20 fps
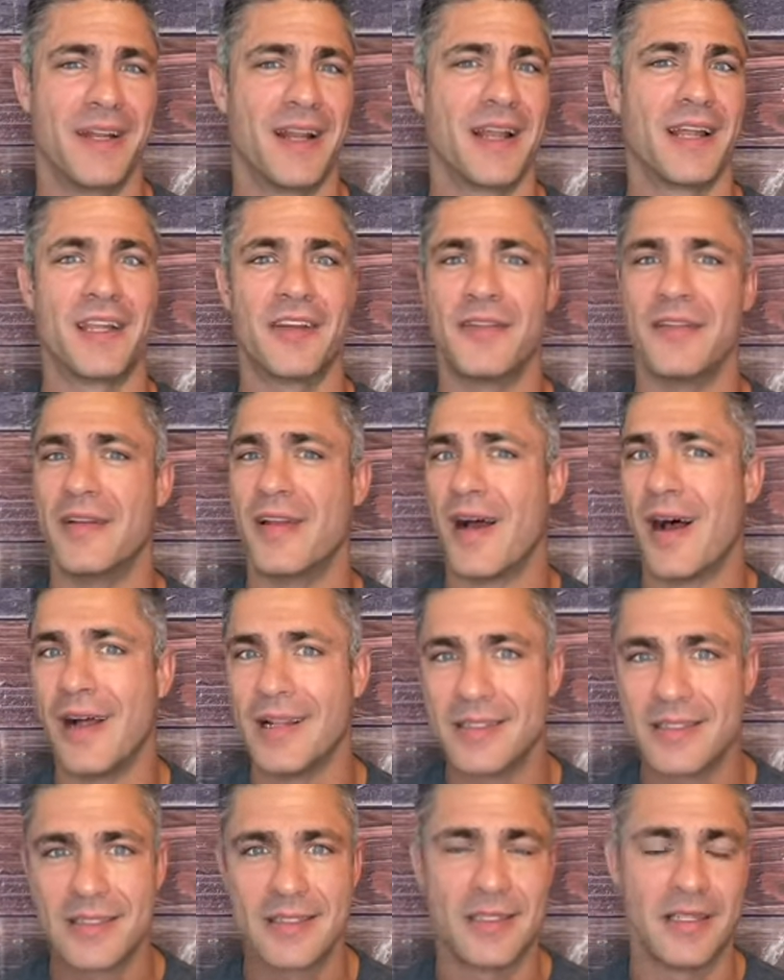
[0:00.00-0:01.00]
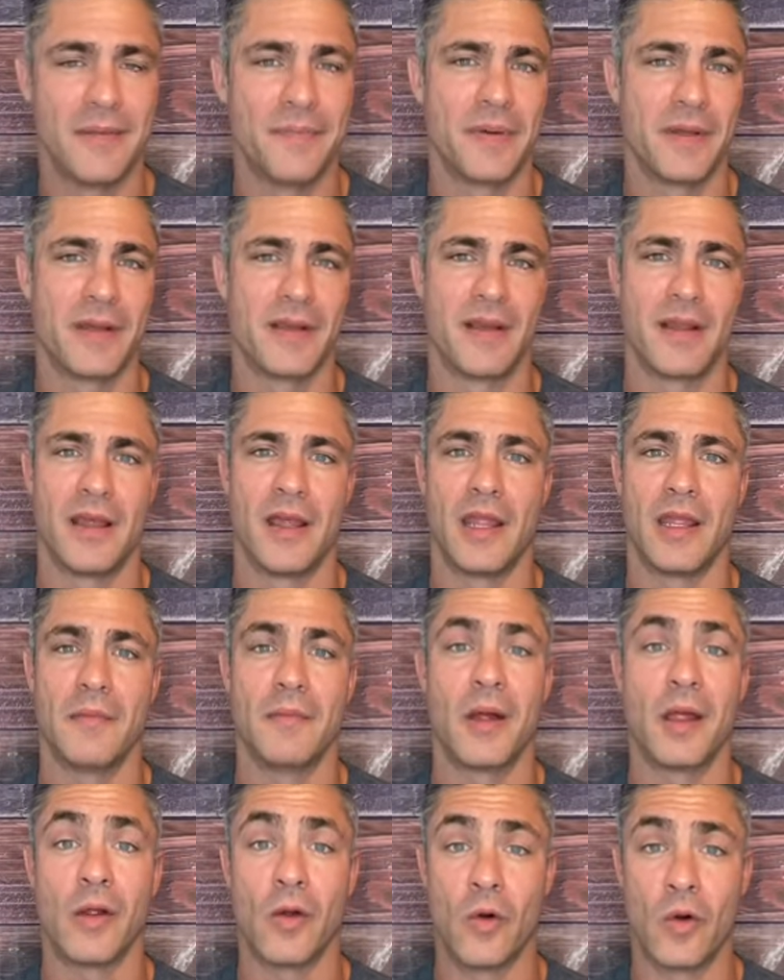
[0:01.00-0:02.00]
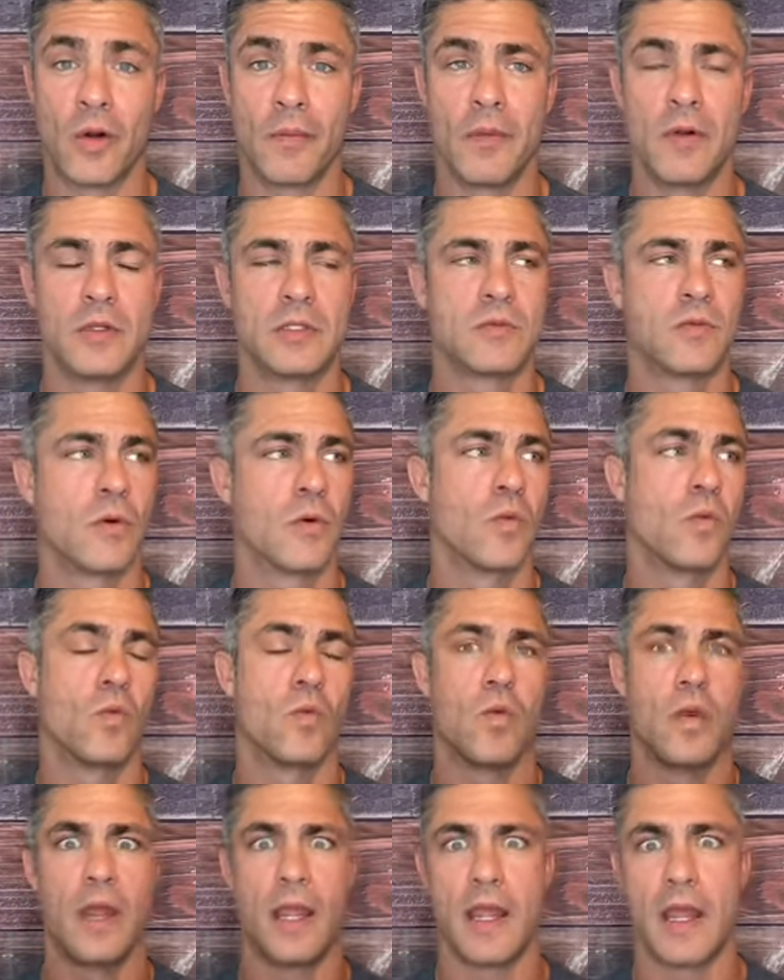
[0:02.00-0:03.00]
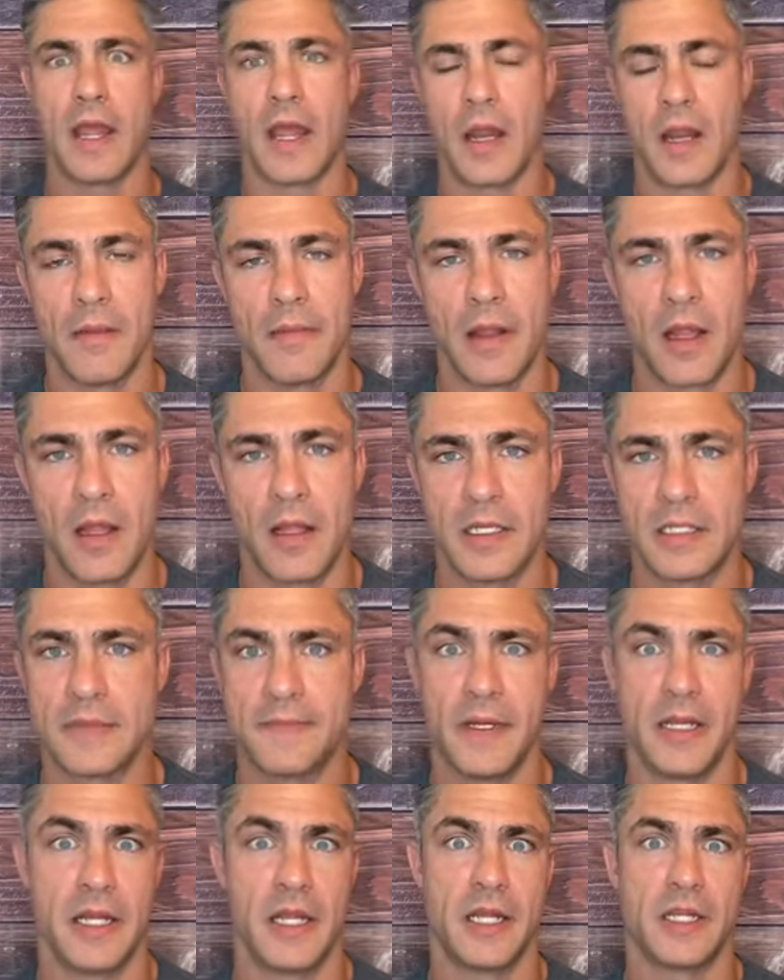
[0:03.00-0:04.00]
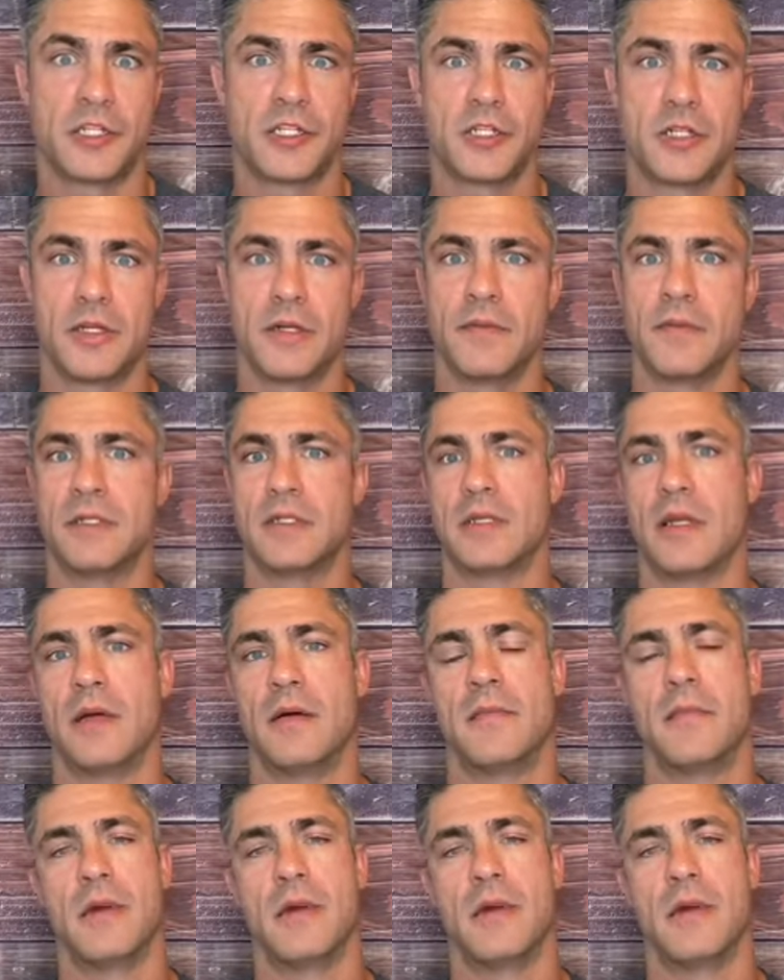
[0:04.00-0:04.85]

I could not sleep at night. My hormones were way out of balance. My estrogen was up.